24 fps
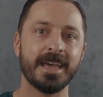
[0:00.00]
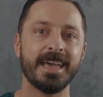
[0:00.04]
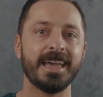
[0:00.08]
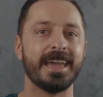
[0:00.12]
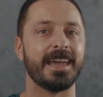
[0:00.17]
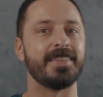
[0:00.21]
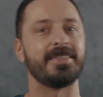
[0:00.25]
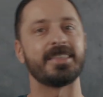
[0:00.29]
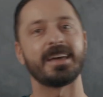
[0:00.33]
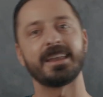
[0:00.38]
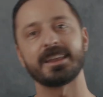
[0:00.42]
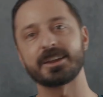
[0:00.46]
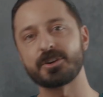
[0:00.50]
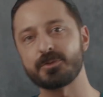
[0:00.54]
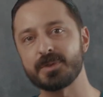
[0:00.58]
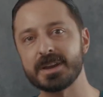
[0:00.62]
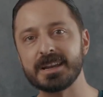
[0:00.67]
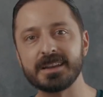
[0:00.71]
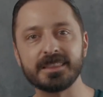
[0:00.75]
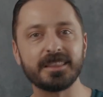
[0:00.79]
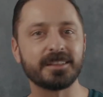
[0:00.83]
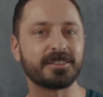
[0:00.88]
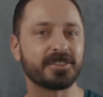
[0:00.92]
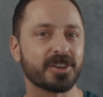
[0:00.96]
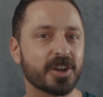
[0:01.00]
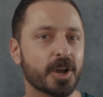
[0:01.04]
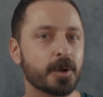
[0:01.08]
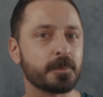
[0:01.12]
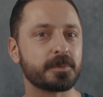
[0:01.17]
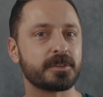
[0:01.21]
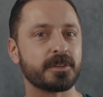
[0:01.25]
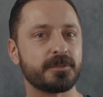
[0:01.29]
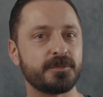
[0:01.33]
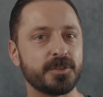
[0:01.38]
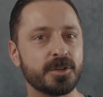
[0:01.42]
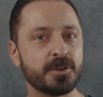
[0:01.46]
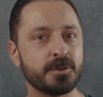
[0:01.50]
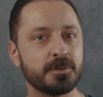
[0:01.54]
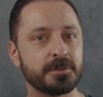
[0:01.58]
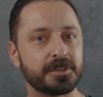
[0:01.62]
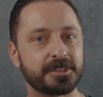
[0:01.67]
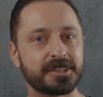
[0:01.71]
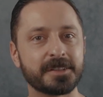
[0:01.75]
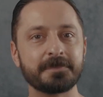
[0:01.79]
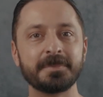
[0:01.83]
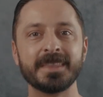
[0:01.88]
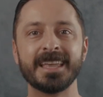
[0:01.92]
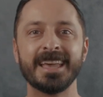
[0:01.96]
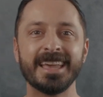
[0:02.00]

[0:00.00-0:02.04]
and then agree to the terms of use.